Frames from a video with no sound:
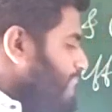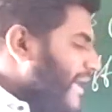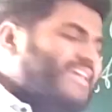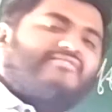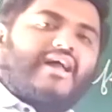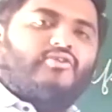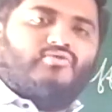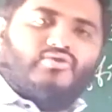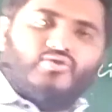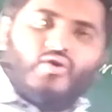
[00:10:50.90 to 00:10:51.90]
pi
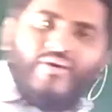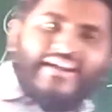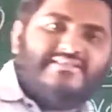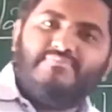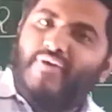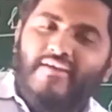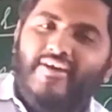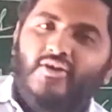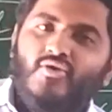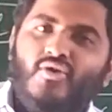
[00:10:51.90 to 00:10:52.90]
value, you know what is the pi
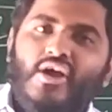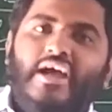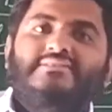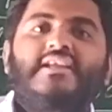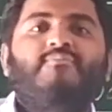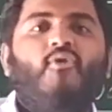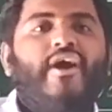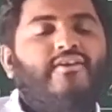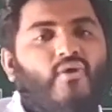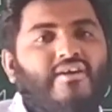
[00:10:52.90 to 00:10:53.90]
value?
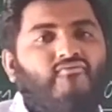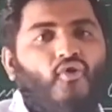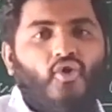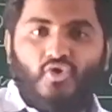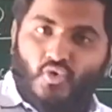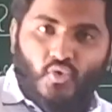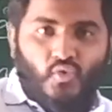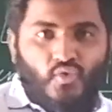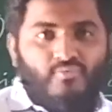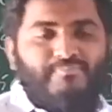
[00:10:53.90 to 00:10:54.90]

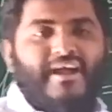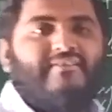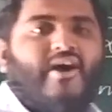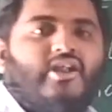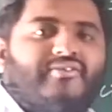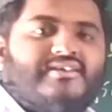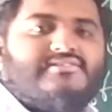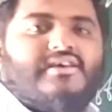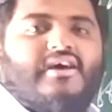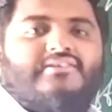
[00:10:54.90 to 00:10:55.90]
3.142. Pi value is